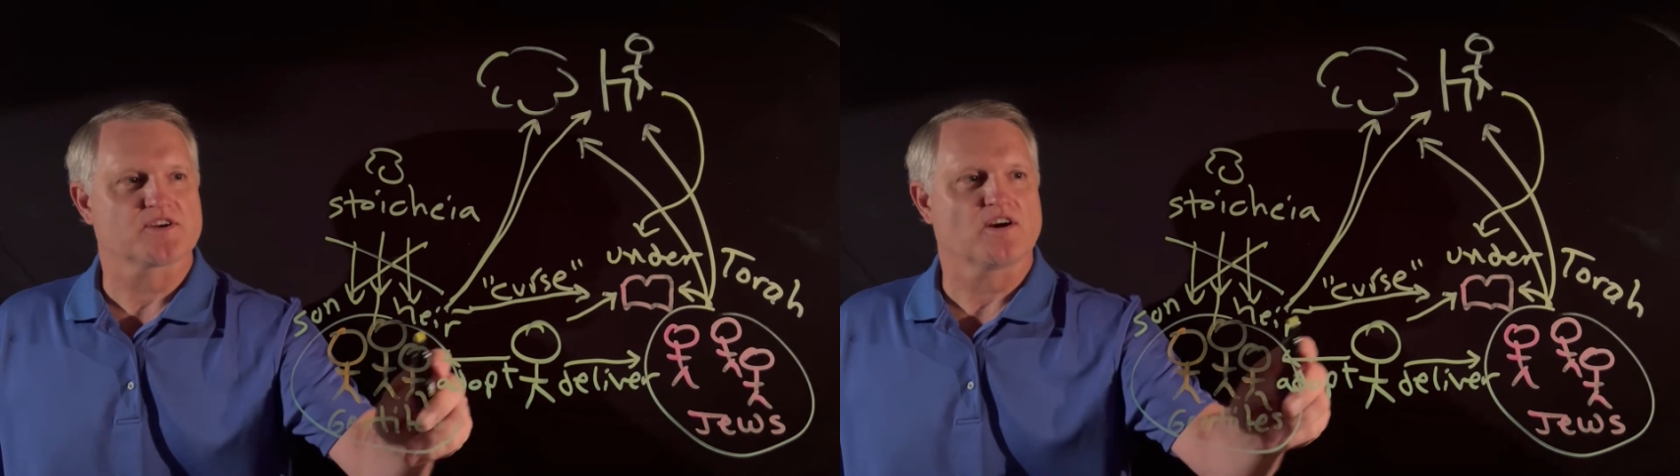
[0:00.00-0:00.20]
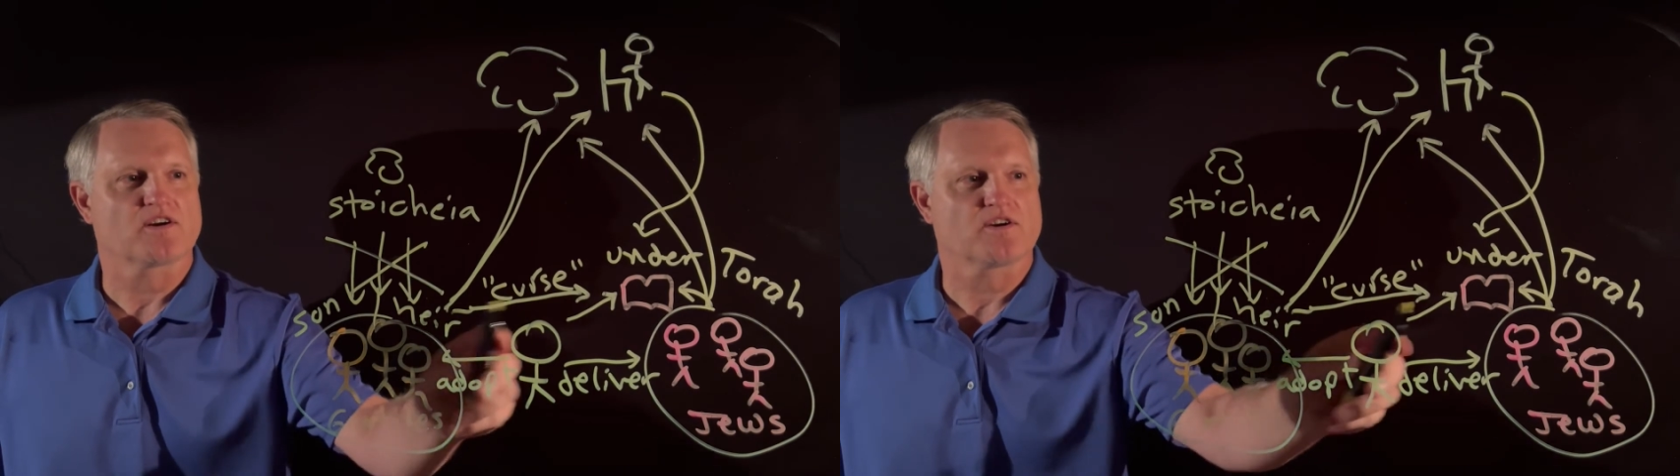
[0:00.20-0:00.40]

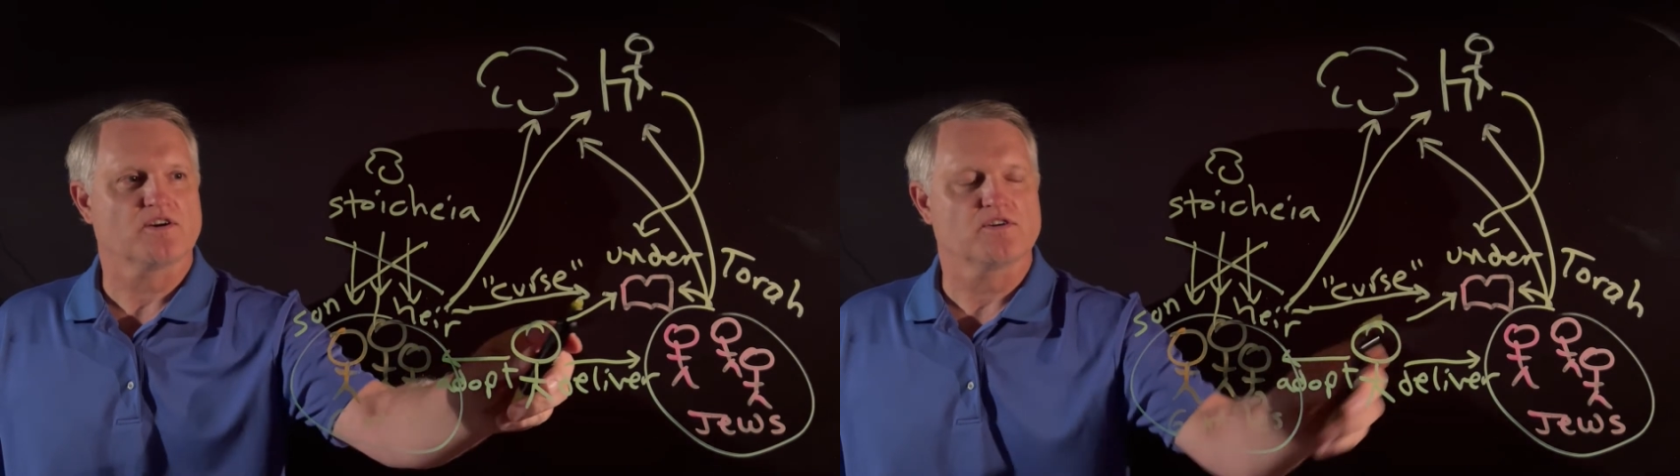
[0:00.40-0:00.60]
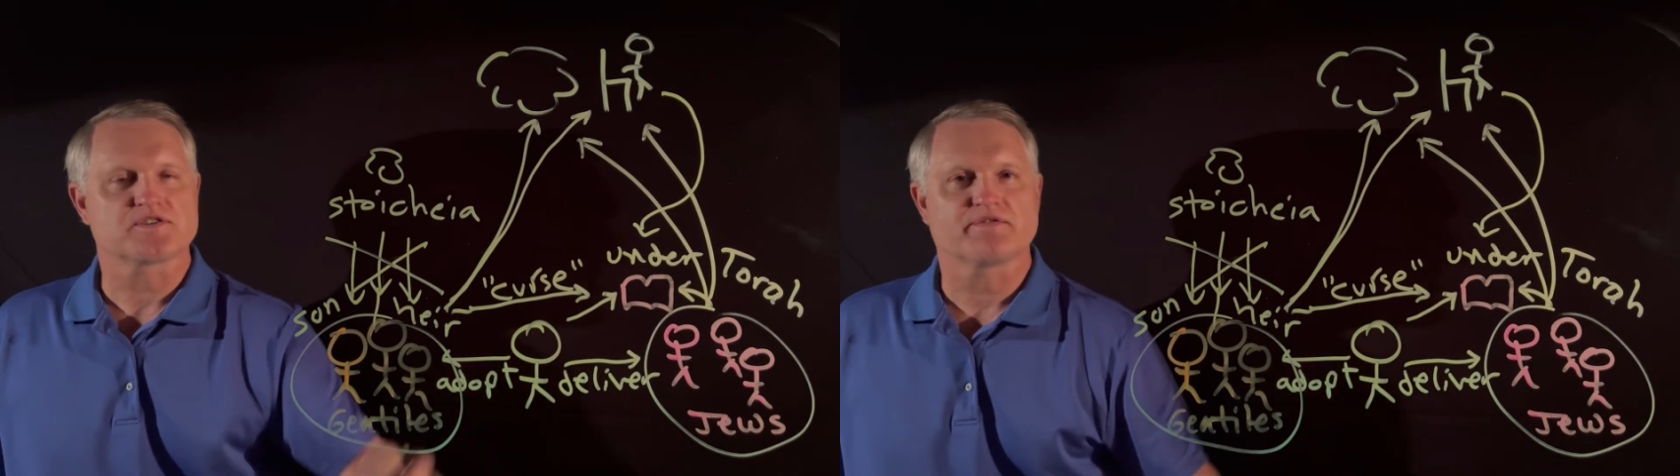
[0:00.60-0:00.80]
are
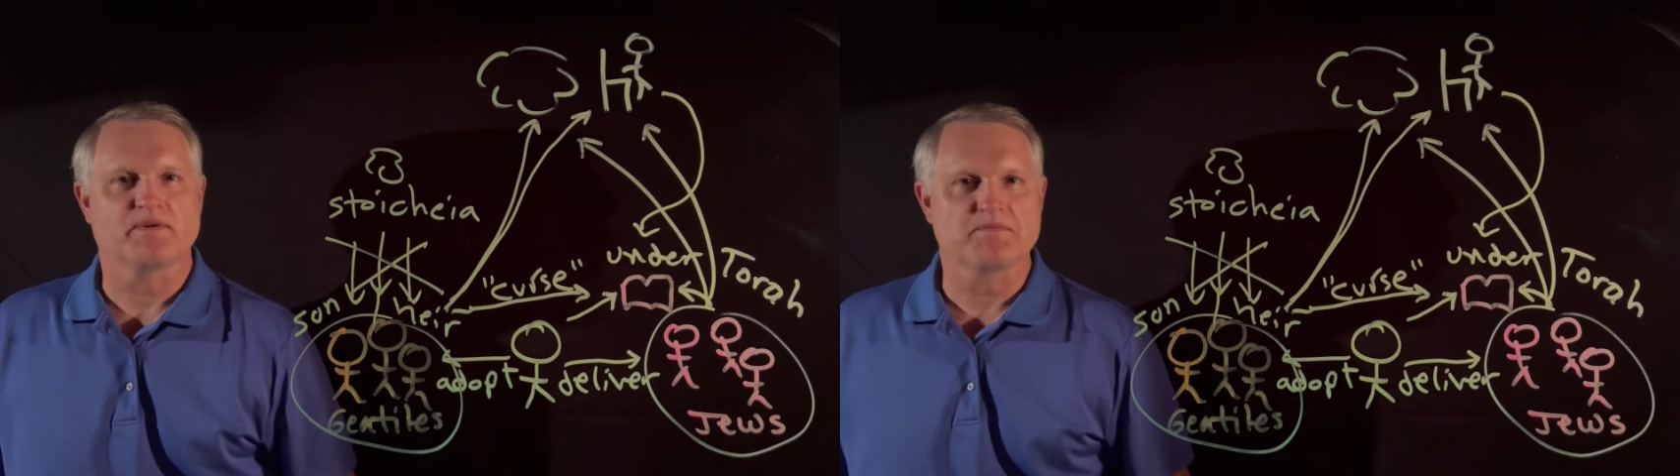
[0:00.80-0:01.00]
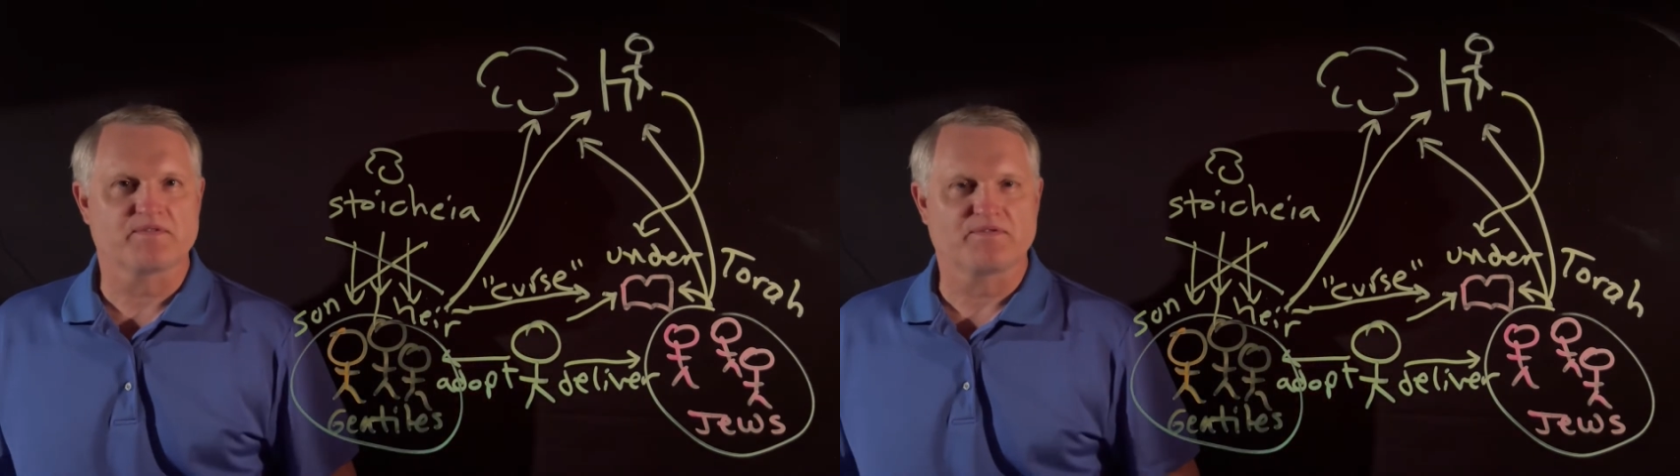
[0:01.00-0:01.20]
cursed
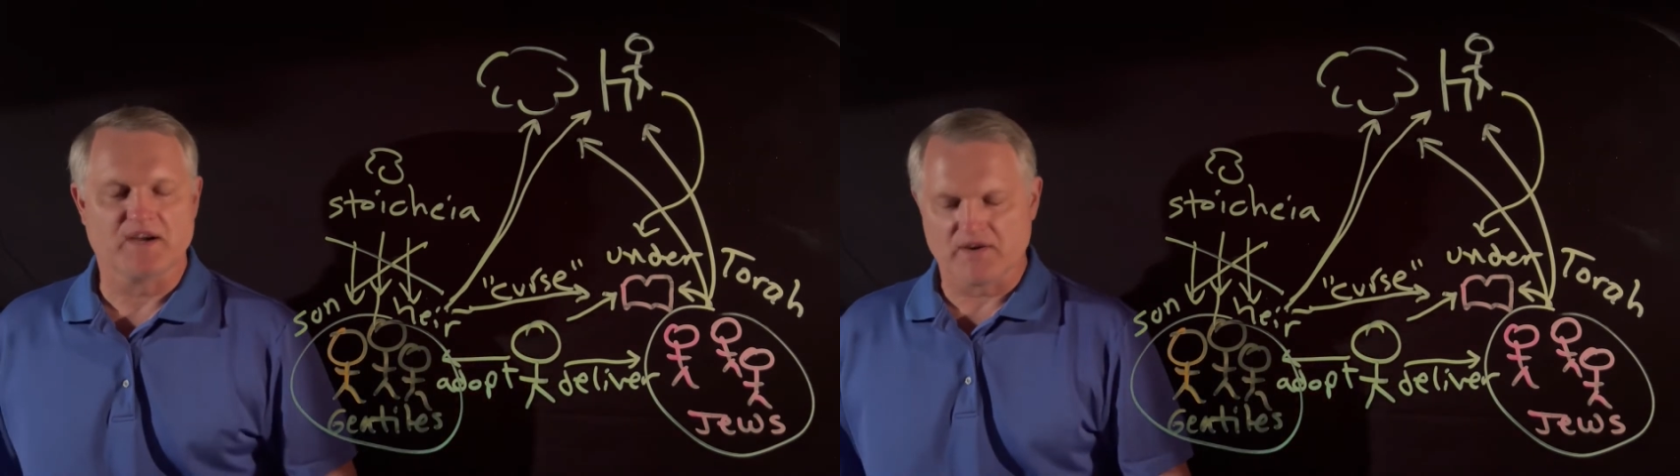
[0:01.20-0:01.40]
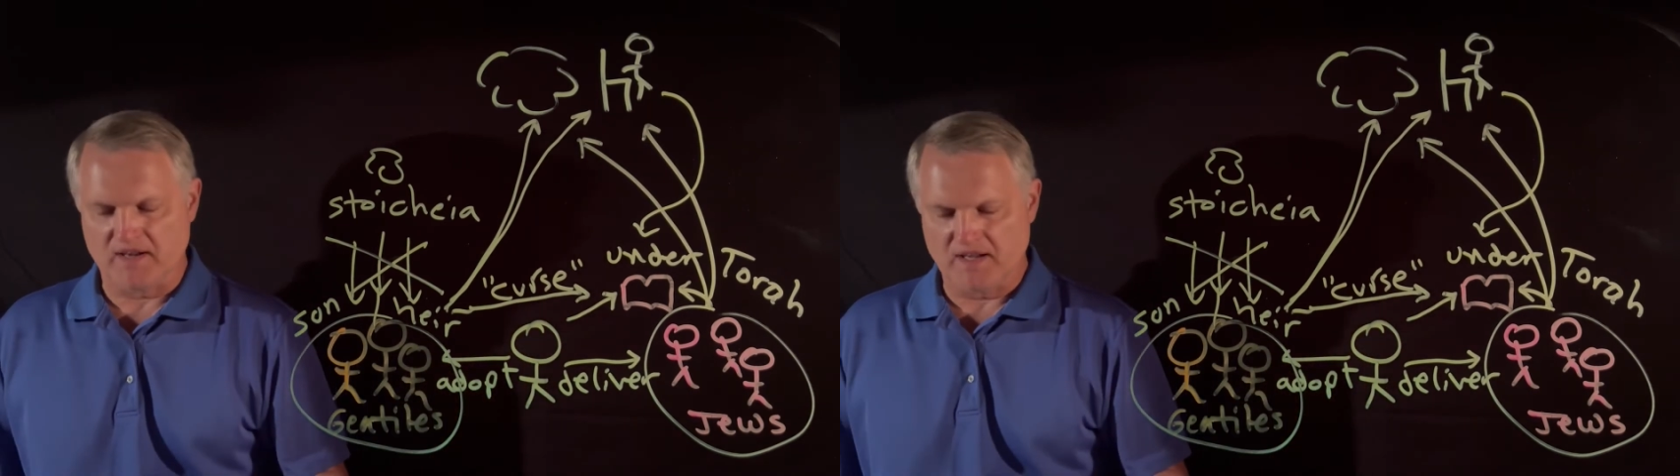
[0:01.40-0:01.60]
from the
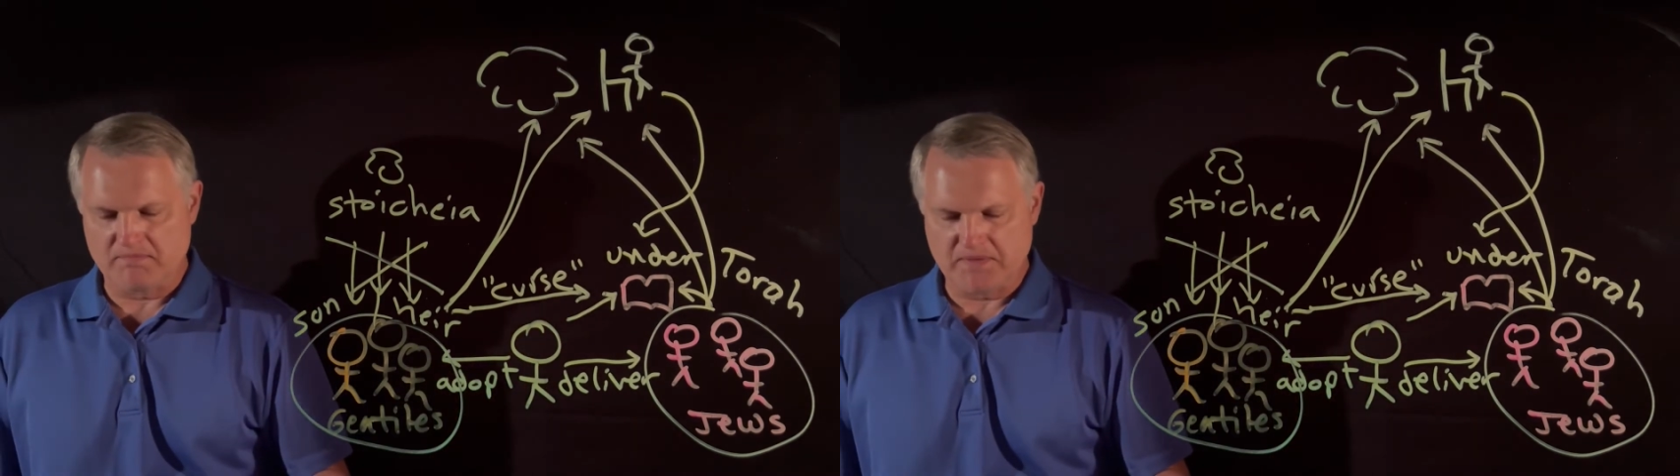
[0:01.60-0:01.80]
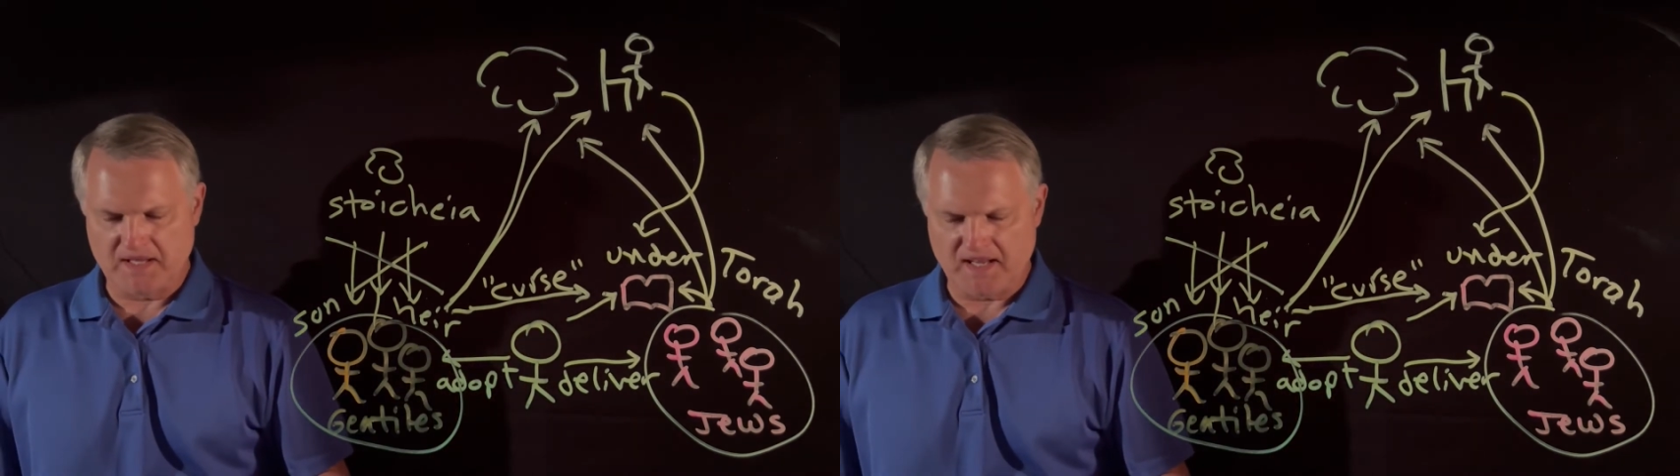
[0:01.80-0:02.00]
very
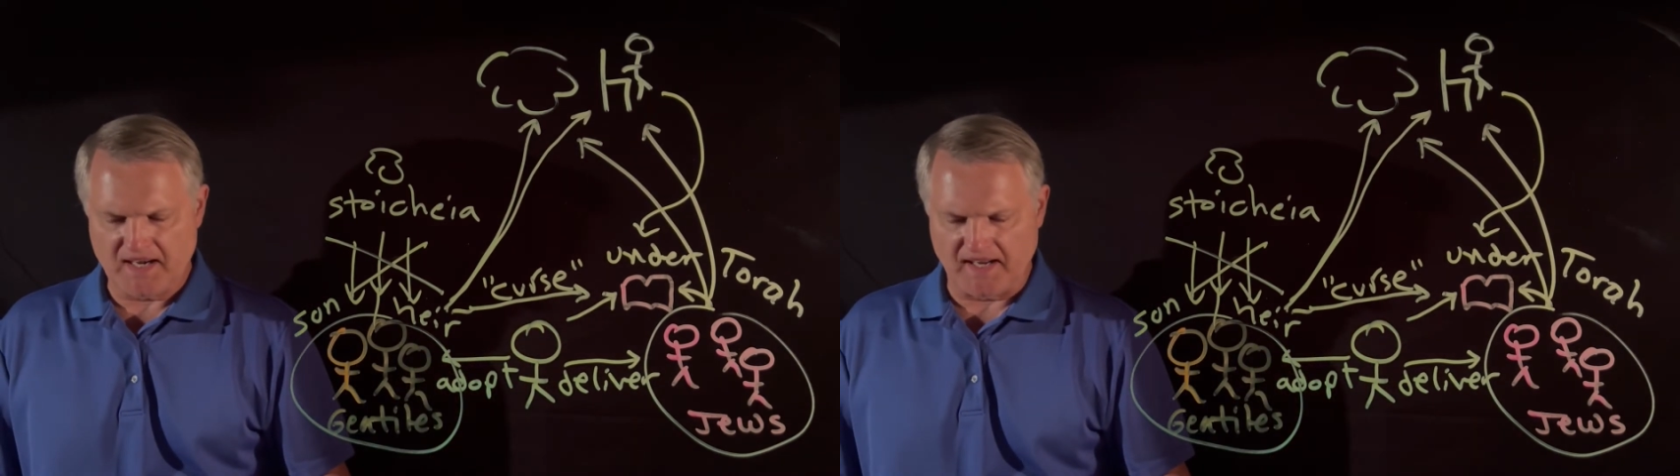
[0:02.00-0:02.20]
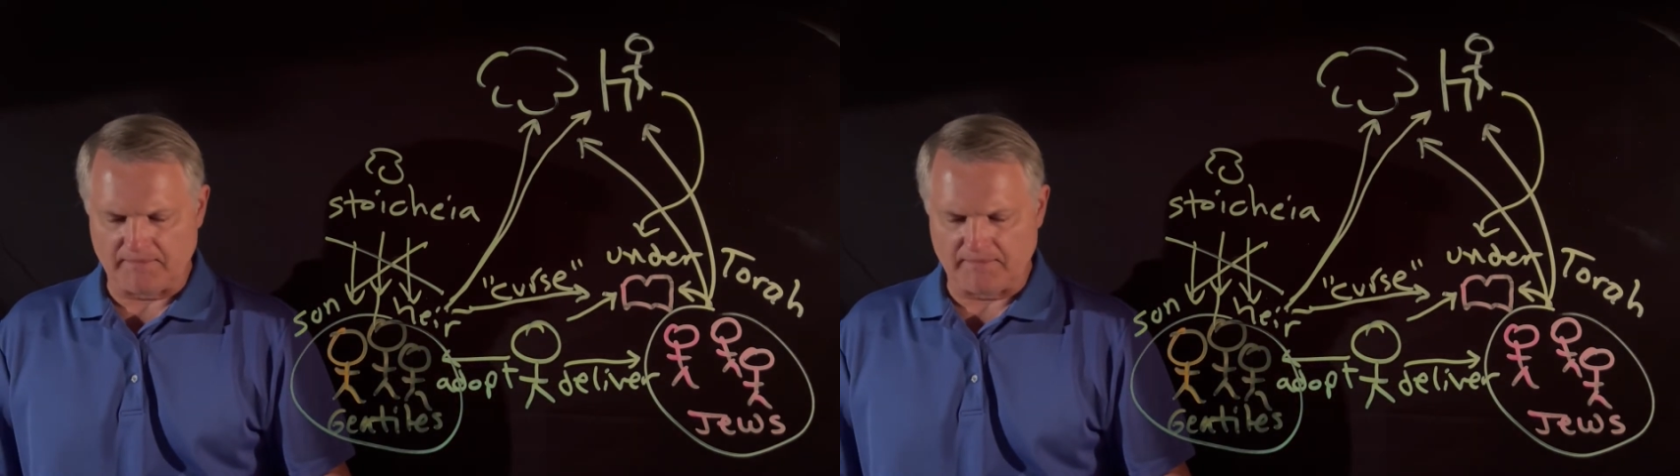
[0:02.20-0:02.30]
beginning.